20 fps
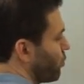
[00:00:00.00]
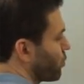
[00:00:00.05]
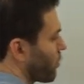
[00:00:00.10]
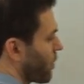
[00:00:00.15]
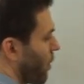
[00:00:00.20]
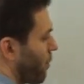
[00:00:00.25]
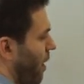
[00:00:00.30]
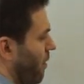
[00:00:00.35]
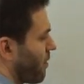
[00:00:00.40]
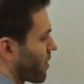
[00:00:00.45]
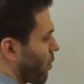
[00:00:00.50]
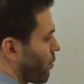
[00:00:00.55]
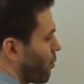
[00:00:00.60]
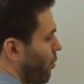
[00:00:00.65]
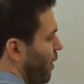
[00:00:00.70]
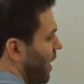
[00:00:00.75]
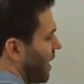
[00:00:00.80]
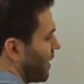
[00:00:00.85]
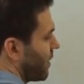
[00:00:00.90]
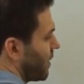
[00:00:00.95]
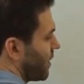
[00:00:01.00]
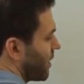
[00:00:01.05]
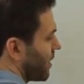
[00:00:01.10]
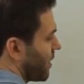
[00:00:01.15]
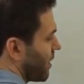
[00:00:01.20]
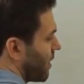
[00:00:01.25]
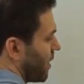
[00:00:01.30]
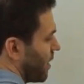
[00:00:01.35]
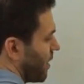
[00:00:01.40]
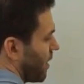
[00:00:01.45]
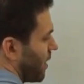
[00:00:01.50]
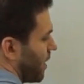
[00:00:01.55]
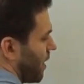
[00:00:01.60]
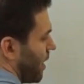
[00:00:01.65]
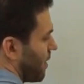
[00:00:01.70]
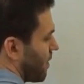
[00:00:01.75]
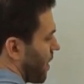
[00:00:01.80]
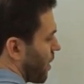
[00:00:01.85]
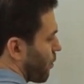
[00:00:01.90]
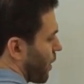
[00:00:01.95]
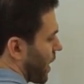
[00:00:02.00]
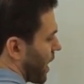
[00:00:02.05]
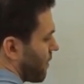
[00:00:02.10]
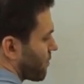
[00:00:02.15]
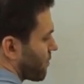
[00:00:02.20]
2 to the power of 1, and then we